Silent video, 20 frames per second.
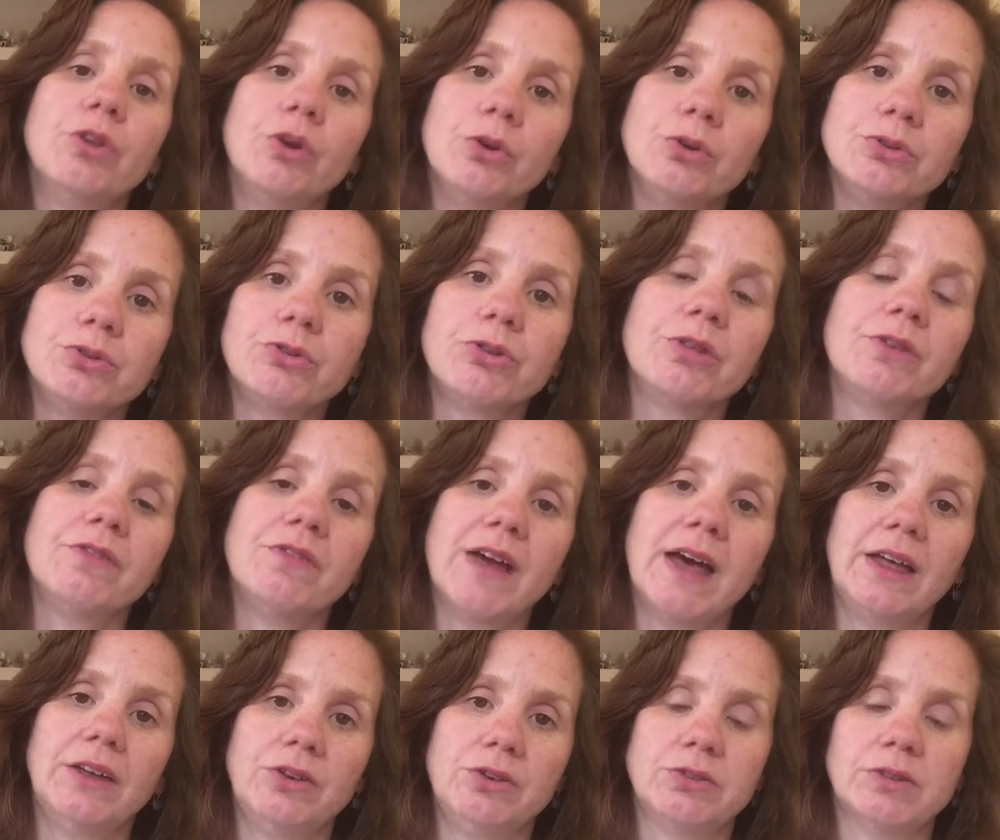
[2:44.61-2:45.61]
Those are the
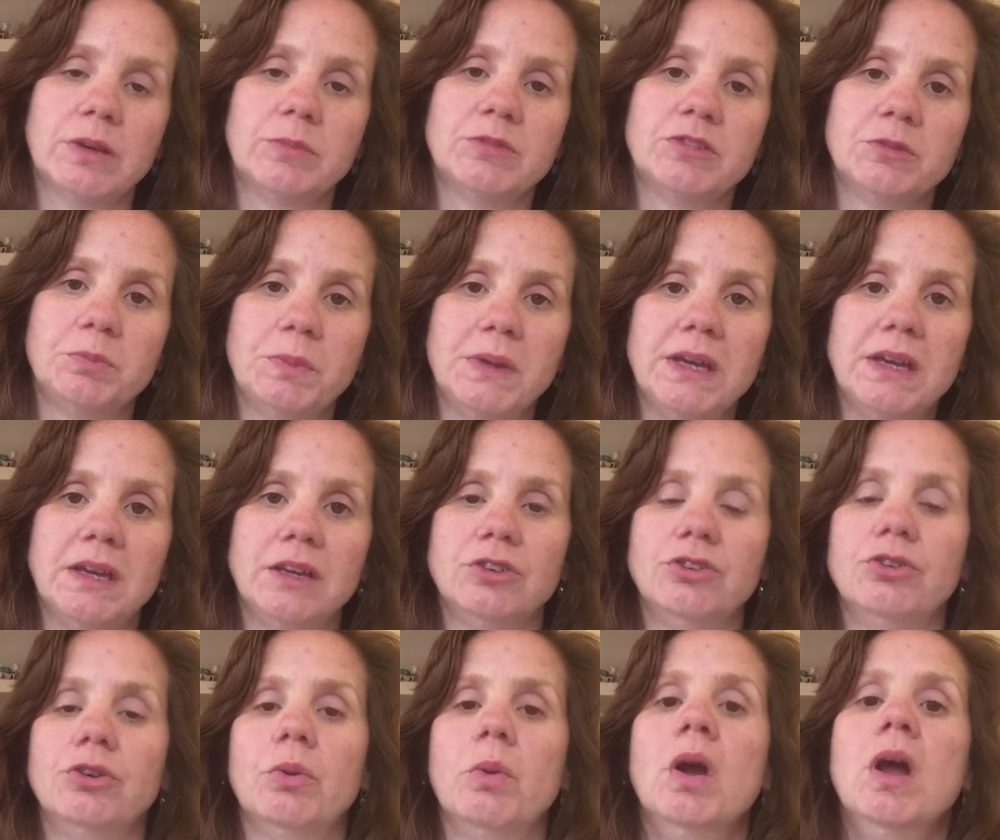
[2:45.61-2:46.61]
values I'm speaking
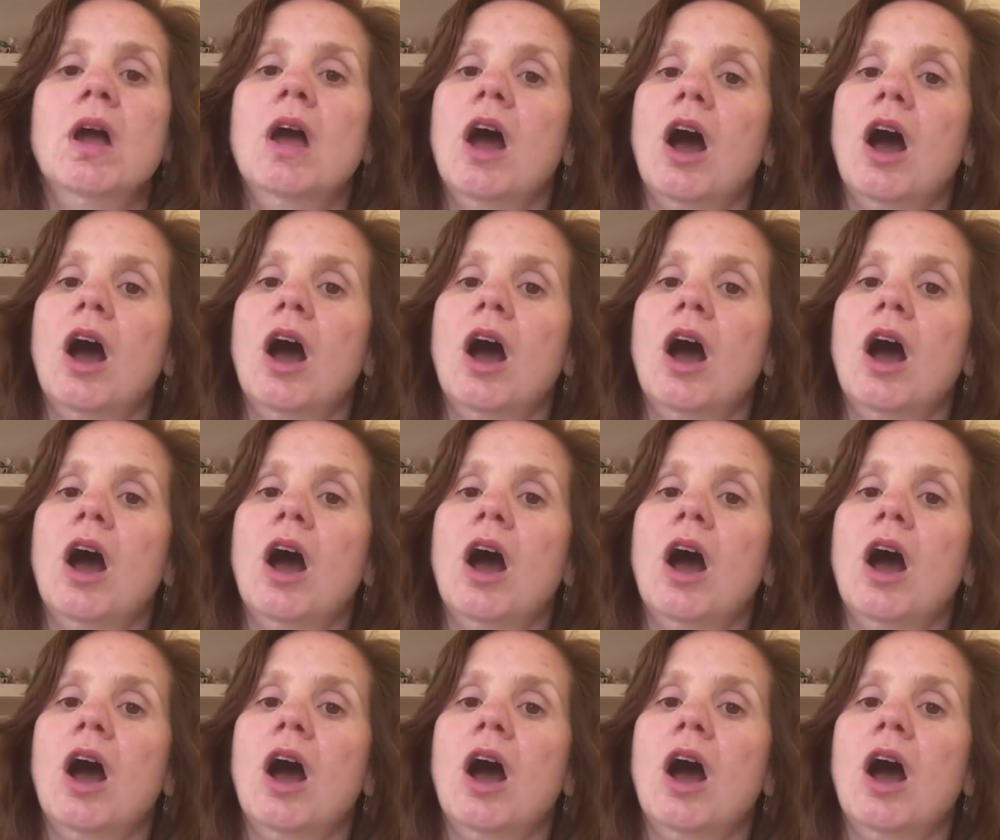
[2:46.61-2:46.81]
to.